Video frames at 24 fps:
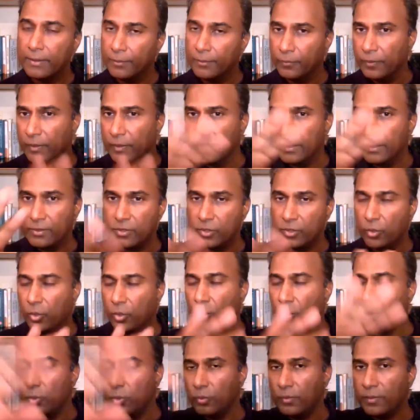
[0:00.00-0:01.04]
And it's a
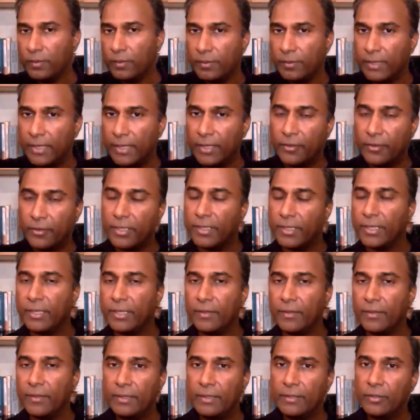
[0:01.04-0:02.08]
whole area
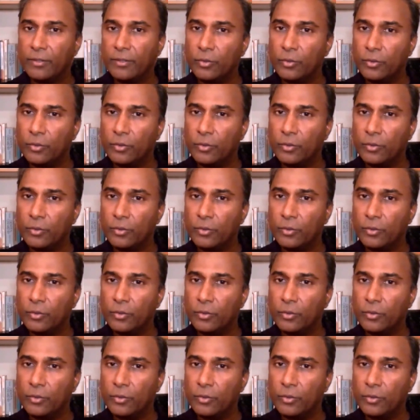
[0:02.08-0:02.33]
here.